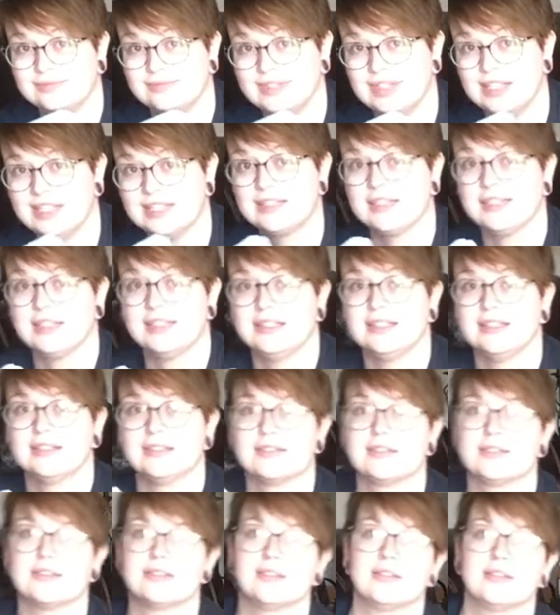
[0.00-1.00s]
This
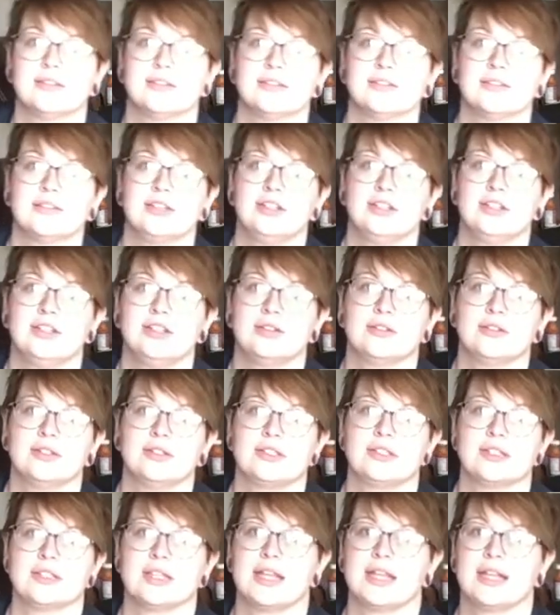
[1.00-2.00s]
is, you know,
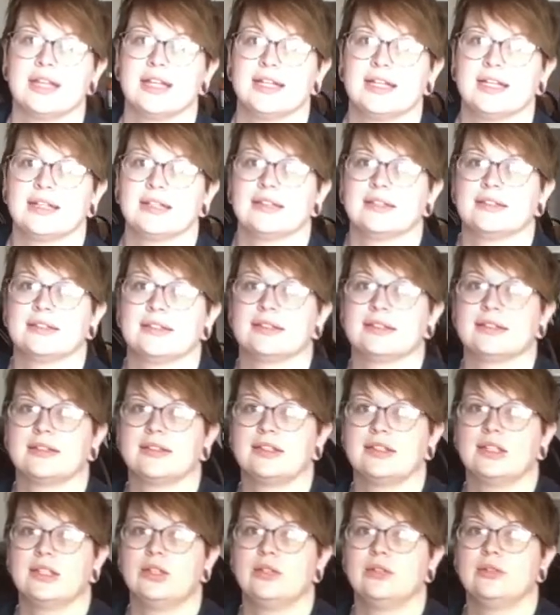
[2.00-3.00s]
this lighting a
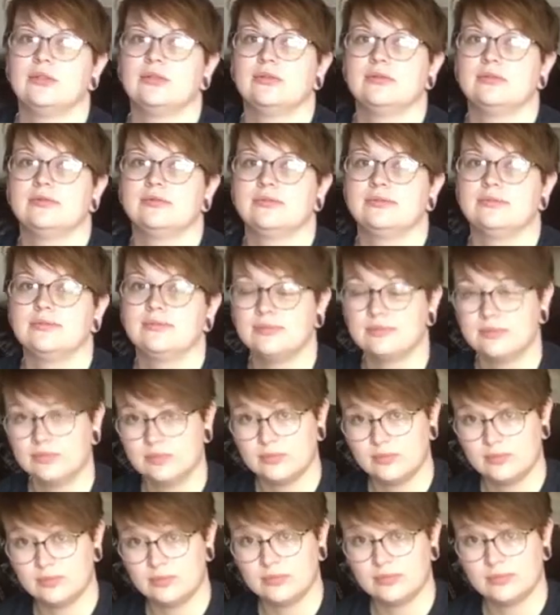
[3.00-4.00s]
little,
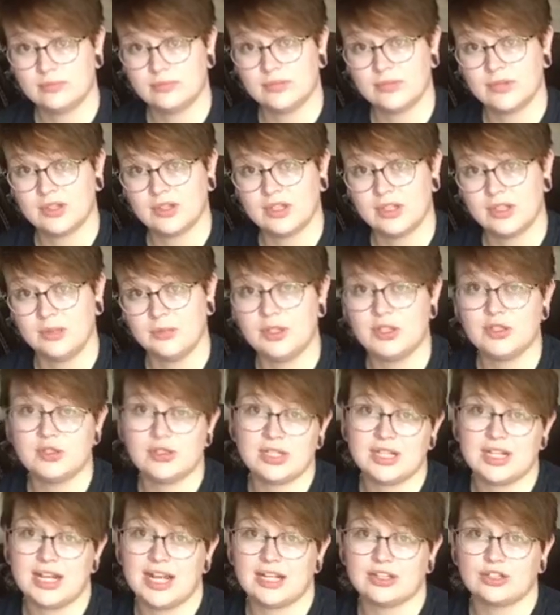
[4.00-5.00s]
I'm
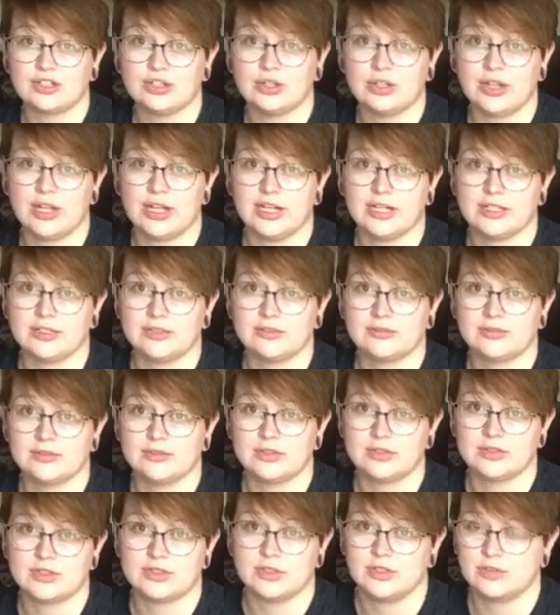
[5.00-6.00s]
using natural lighting, so
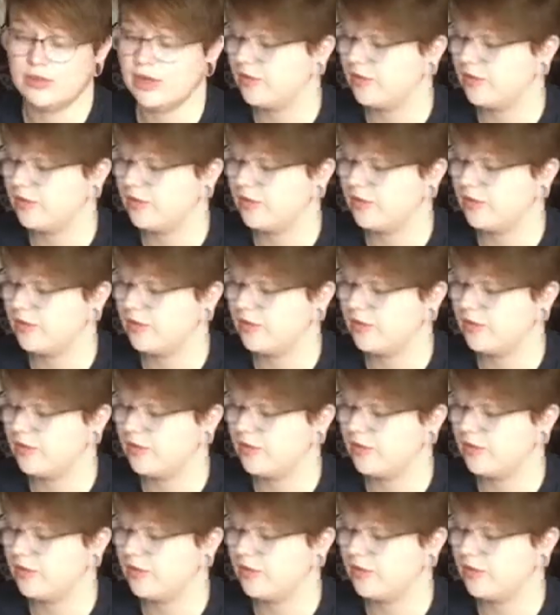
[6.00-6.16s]
it's a little